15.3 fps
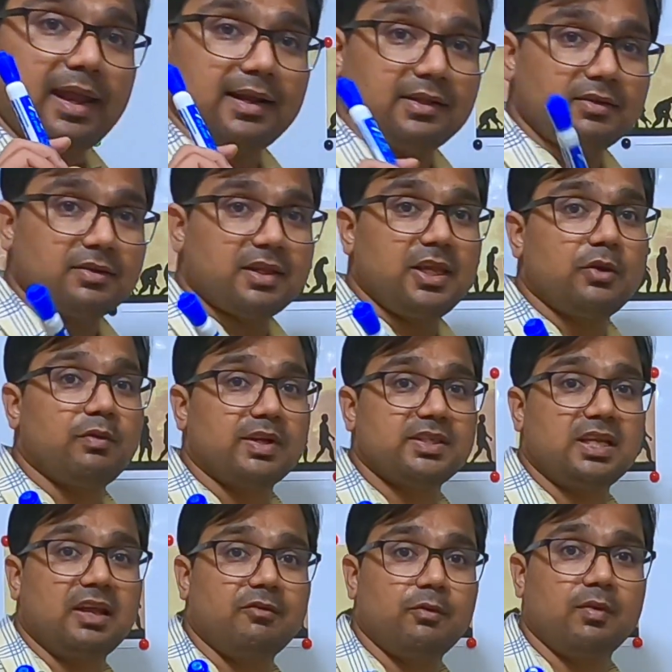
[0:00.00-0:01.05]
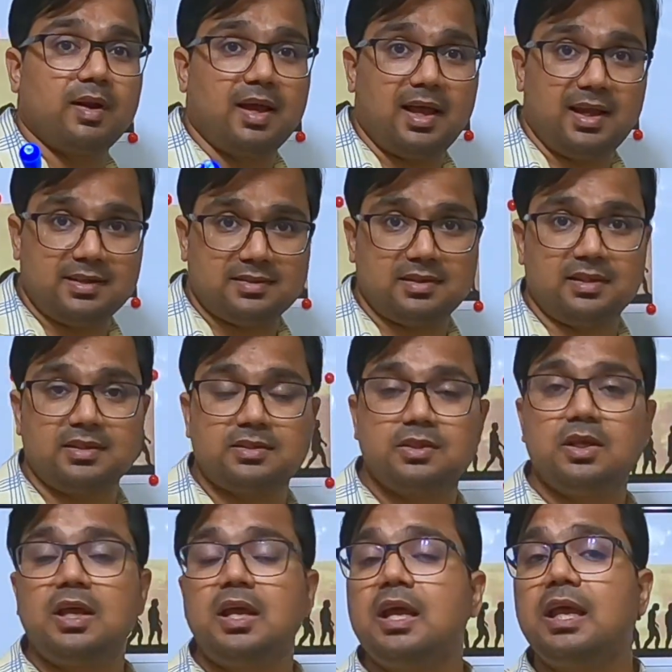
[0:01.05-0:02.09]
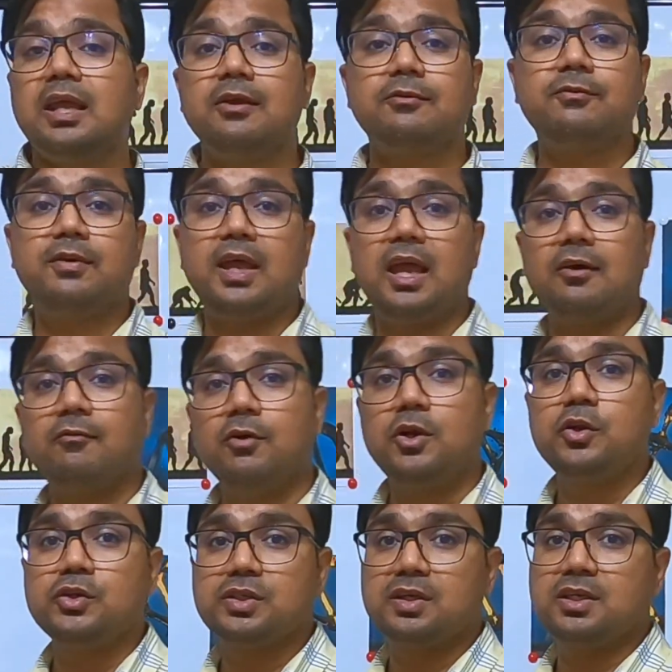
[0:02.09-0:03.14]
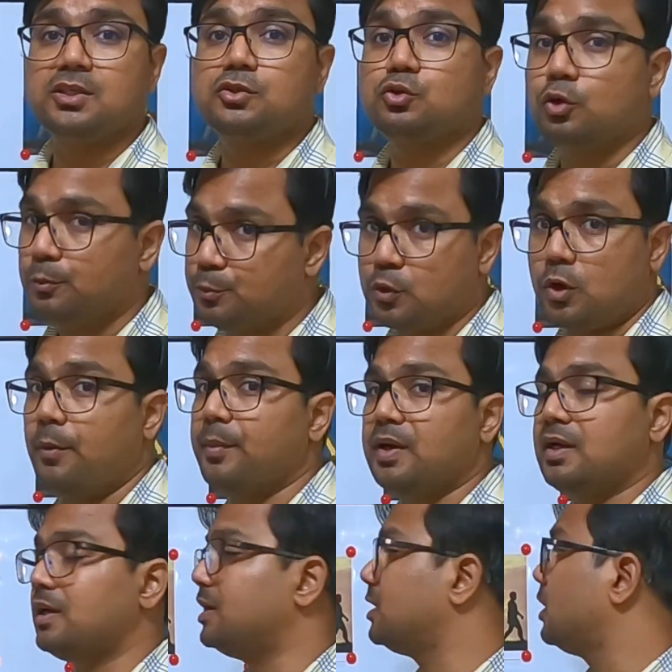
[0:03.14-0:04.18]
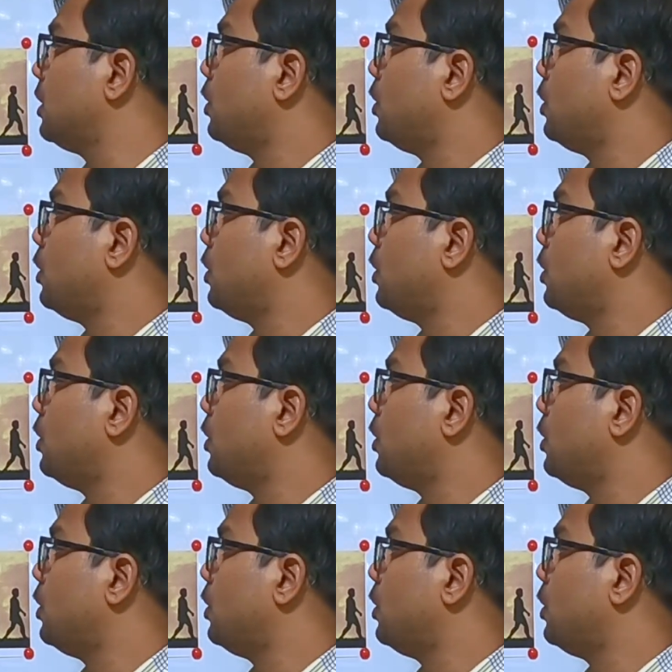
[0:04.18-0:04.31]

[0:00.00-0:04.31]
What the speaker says: another key question everyone asks is, if evolution is so prominent,